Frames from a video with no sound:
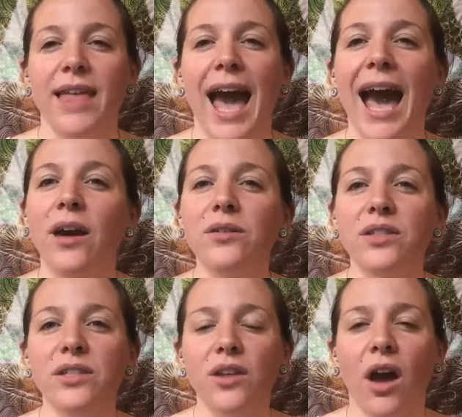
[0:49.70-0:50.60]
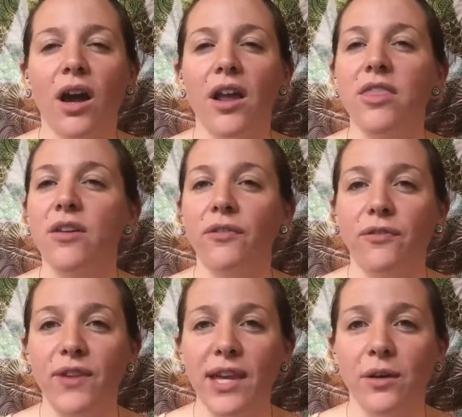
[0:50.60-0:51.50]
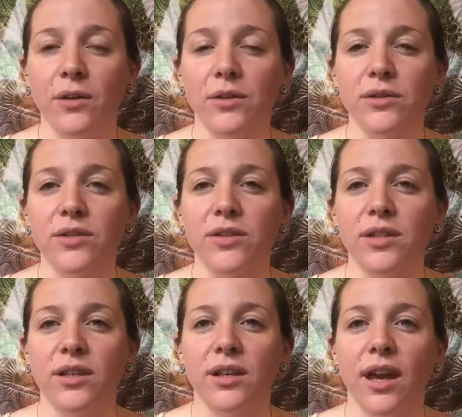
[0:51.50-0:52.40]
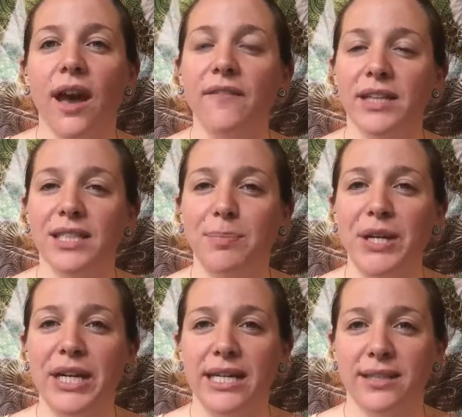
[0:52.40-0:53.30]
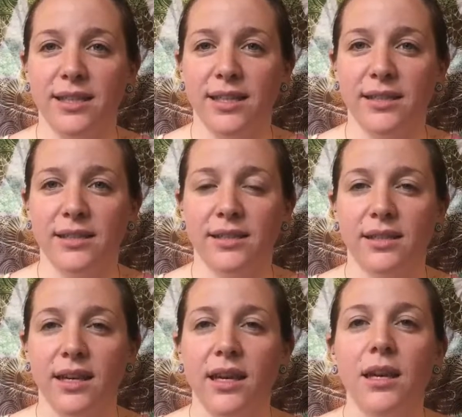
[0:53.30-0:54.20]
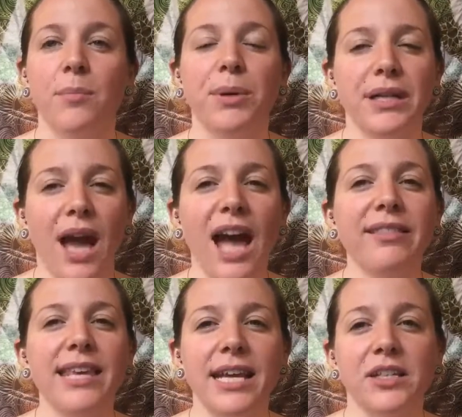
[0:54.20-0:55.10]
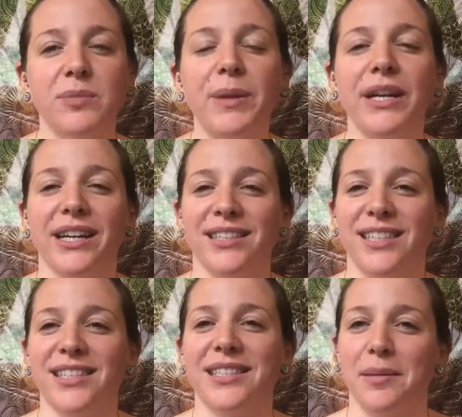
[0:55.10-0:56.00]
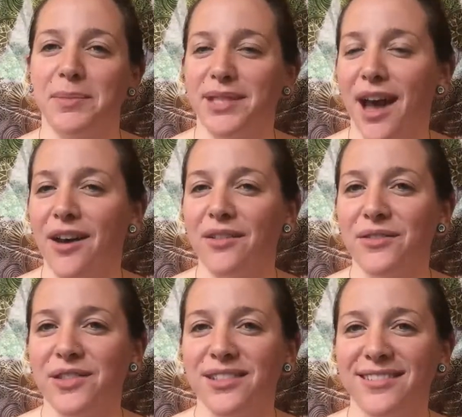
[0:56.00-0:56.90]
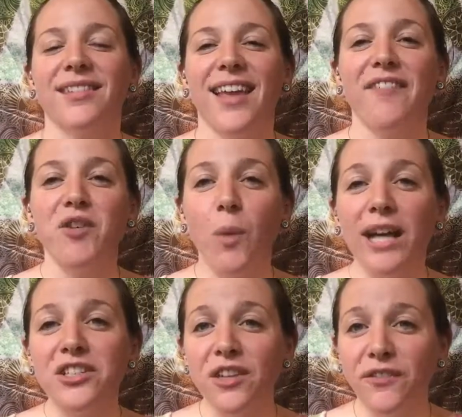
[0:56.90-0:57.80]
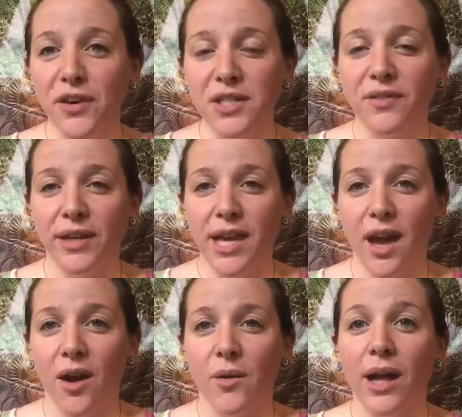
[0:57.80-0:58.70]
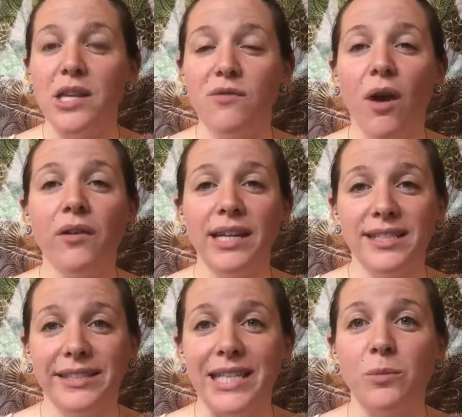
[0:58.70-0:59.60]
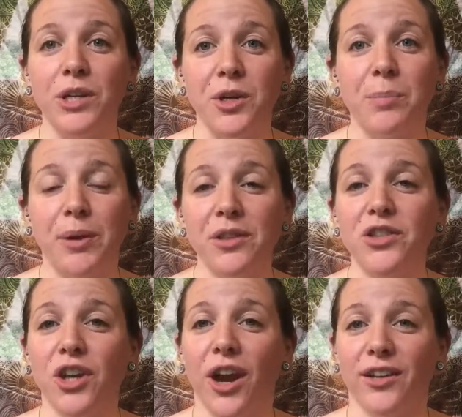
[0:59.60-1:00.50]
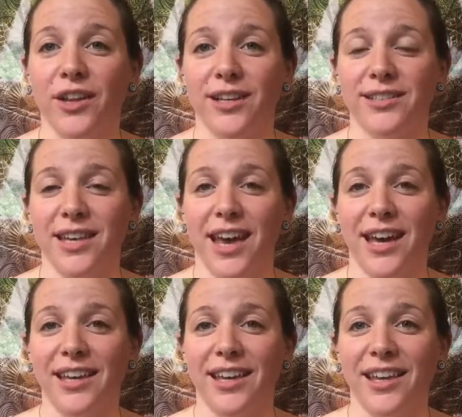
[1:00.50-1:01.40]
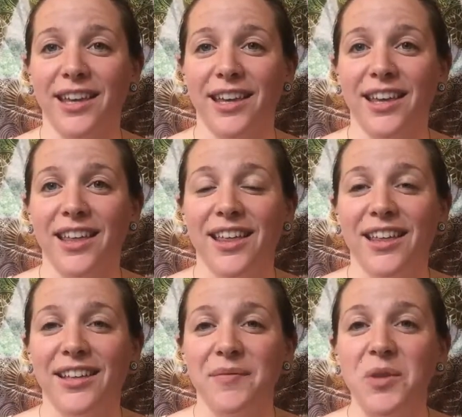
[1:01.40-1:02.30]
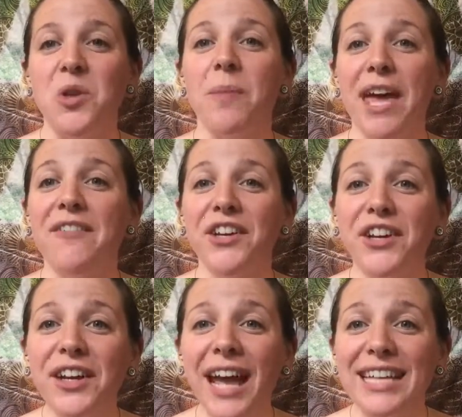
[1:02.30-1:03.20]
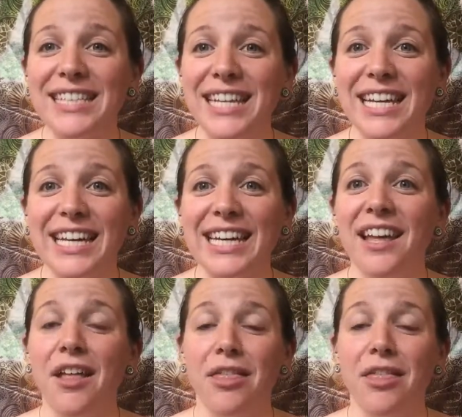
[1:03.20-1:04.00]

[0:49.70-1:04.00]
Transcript: the houses are the fields of experiences, but not the experiences themselves. If you watched the first video and you've already seen what your birth chart looks like, you may have a good idea